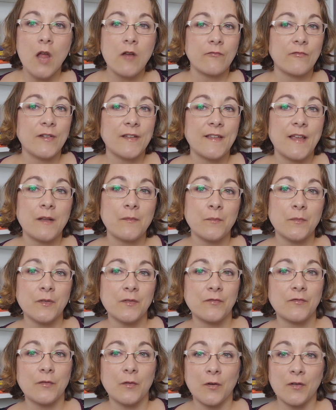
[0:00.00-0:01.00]

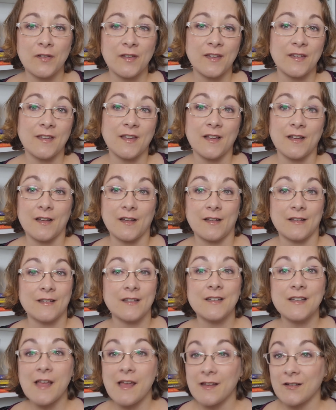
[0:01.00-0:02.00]
resentment forces her
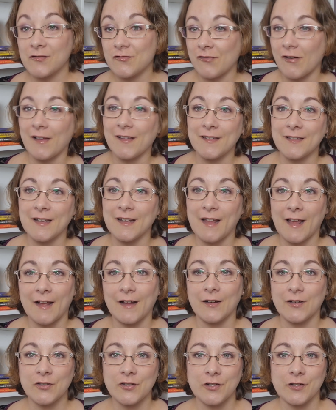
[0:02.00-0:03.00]
to take drastic
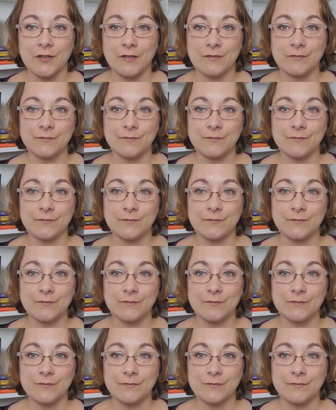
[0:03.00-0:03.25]
action.